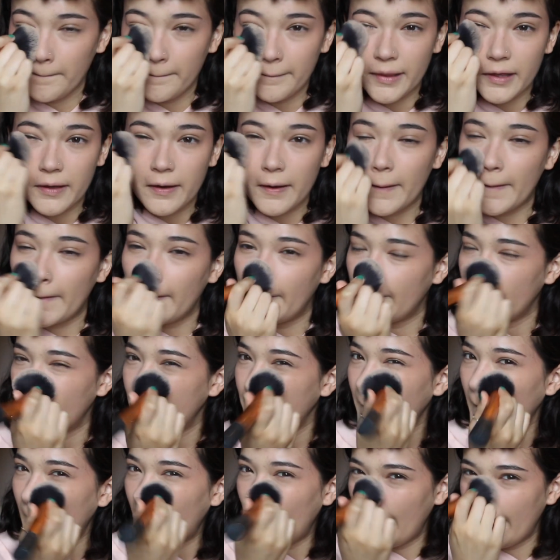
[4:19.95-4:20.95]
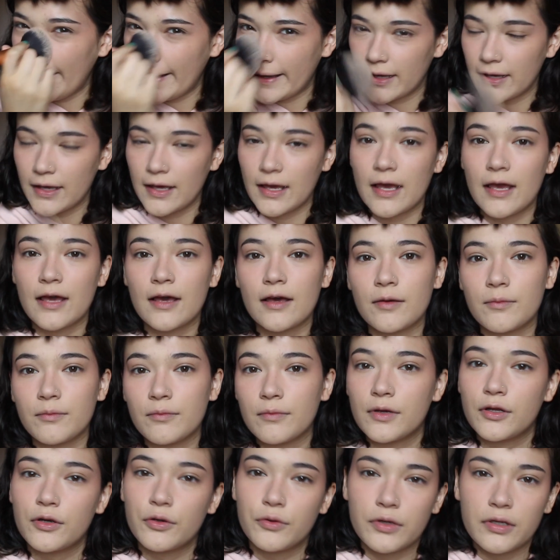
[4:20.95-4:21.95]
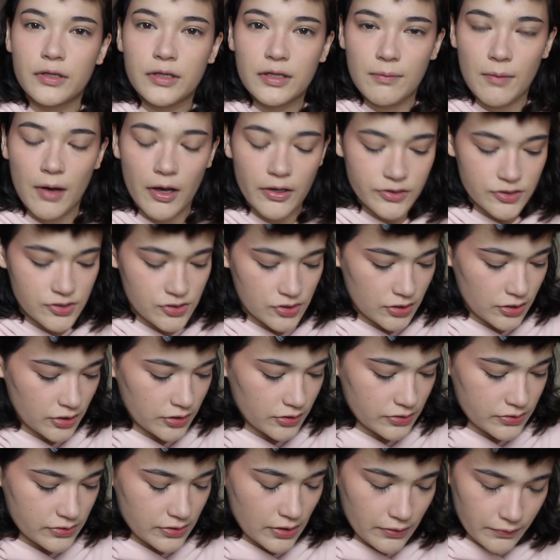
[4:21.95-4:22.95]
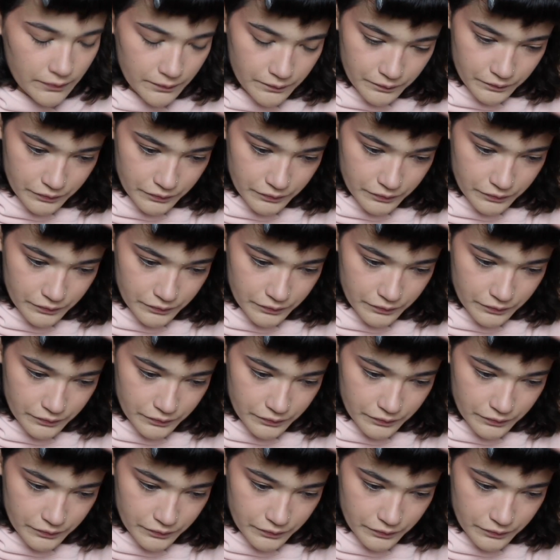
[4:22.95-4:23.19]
because I am an oily monster. So